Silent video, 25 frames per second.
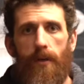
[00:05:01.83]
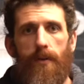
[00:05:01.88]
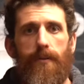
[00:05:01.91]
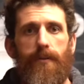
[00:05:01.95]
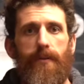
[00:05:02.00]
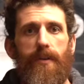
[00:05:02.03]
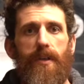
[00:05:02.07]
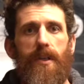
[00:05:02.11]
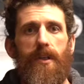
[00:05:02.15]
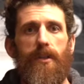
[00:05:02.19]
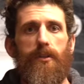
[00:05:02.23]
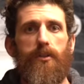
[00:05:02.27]

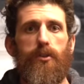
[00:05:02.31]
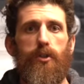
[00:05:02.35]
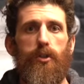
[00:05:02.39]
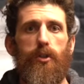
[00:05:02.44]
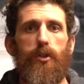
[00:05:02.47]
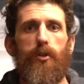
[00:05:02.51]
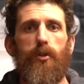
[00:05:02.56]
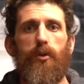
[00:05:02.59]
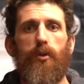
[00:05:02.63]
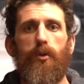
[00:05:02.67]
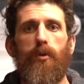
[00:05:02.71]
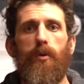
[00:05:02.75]
via
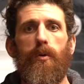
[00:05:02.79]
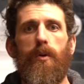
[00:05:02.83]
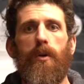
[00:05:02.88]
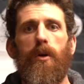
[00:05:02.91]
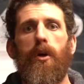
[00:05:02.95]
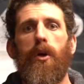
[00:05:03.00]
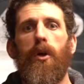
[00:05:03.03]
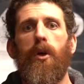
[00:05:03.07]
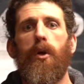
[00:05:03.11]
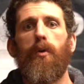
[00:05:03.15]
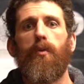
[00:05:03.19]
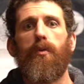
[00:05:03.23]
two
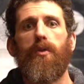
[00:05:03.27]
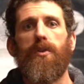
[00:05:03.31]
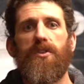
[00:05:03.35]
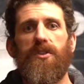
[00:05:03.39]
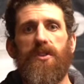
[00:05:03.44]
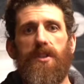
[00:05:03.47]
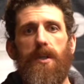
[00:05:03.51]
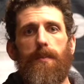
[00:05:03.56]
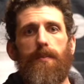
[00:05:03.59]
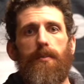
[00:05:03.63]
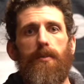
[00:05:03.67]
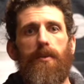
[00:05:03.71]

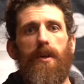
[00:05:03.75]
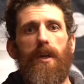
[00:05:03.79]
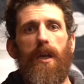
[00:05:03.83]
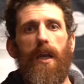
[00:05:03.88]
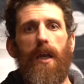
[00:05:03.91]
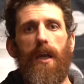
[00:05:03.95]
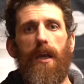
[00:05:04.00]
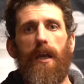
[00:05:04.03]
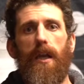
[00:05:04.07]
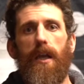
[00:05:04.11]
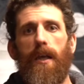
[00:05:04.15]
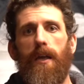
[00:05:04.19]

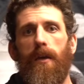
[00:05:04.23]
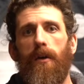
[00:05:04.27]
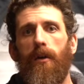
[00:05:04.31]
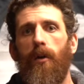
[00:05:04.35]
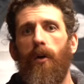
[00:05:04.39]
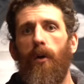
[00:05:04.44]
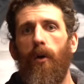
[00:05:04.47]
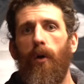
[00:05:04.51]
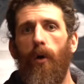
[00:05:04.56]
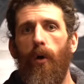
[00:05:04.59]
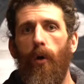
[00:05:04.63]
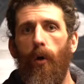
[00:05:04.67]
reciprocating
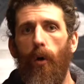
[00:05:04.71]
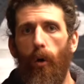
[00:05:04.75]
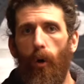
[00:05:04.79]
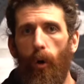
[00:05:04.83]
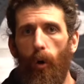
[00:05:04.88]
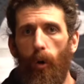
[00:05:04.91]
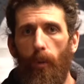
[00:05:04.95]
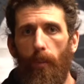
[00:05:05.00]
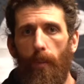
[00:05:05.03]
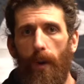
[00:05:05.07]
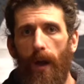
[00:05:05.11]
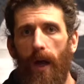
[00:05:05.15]

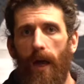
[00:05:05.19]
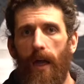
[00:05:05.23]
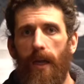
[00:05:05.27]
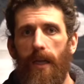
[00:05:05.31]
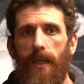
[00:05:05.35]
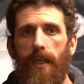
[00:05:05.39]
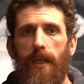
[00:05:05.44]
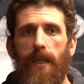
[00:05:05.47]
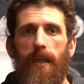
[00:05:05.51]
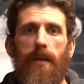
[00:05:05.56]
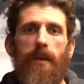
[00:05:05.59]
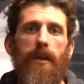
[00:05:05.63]
whole
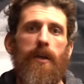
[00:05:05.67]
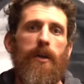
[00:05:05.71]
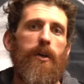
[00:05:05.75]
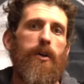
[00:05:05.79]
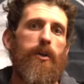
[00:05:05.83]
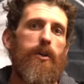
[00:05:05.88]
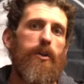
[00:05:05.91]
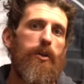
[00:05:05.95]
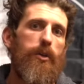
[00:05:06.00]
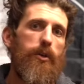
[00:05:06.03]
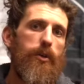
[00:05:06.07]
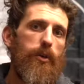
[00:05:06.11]
body
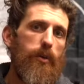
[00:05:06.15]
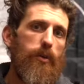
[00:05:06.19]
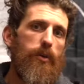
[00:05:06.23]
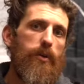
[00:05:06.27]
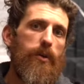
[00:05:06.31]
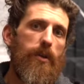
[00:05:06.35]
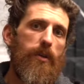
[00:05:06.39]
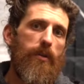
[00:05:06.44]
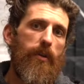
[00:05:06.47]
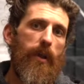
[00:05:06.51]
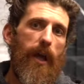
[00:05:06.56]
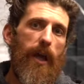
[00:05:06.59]

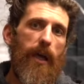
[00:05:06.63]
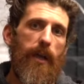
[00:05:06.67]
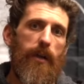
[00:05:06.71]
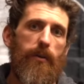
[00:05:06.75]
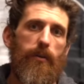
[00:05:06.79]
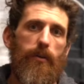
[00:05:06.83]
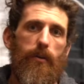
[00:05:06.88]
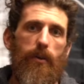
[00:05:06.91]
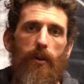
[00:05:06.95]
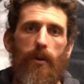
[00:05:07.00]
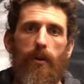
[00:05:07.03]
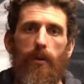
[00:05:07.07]

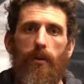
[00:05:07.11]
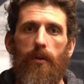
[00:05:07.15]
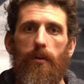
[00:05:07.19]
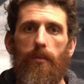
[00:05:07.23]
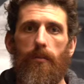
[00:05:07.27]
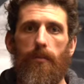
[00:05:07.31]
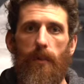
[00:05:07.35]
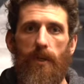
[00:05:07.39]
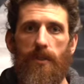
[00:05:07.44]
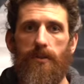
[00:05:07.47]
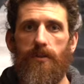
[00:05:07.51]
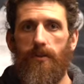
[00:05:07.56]
unilateral
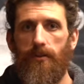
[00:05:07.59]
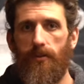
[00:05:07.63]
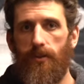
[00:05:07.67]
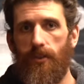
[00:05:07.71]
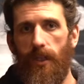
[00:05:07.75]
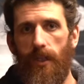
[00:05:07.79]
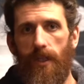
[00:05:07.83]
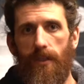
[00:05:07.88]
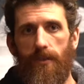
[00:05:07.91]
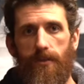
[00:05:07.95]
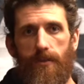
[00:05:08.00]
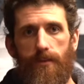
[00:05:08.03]
muscle
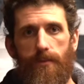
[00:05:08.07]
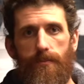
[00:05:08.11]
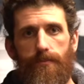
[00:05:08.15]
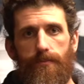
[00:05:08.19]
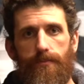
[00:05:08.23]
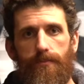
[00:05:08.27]
chains.